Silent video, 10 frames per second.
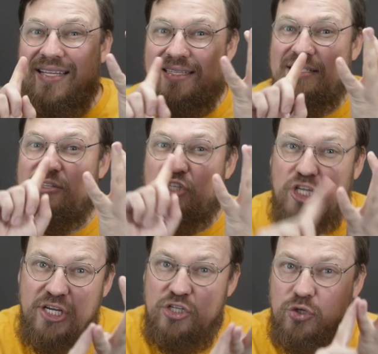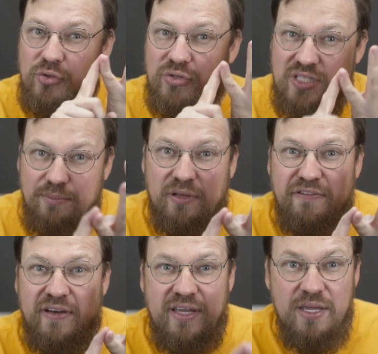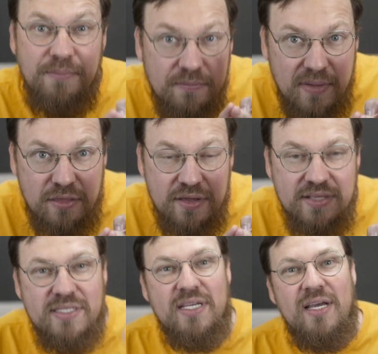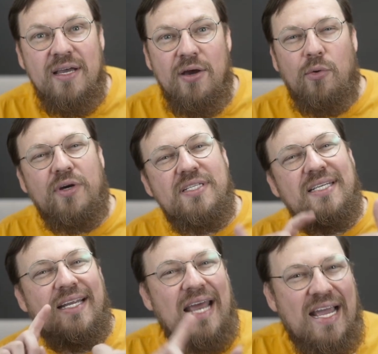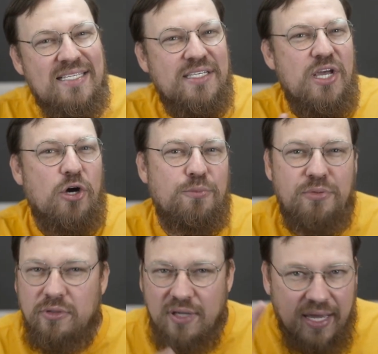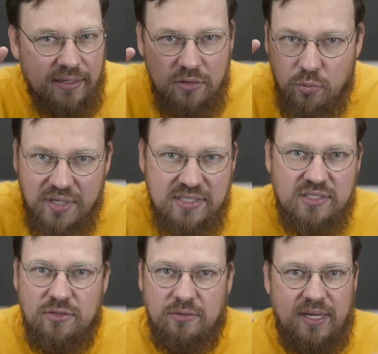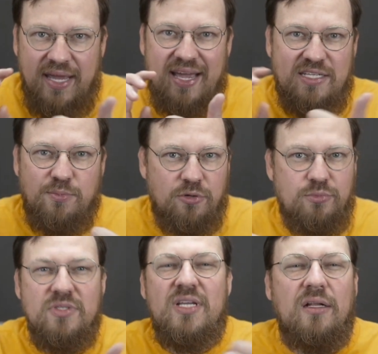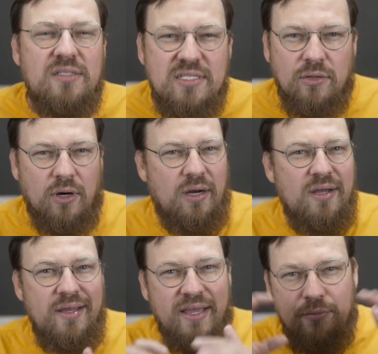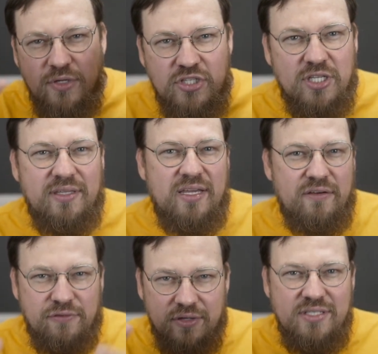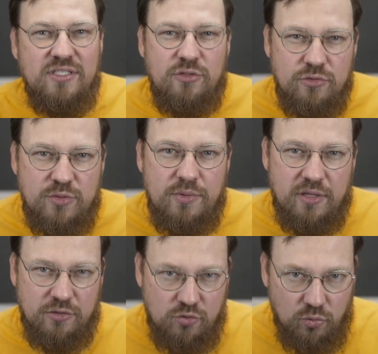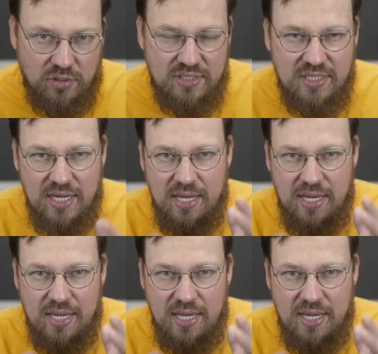Does it change or simplify input methods? Or is it enhancing your output, adding new ways to export results, or enrich the data for easier use with other tools?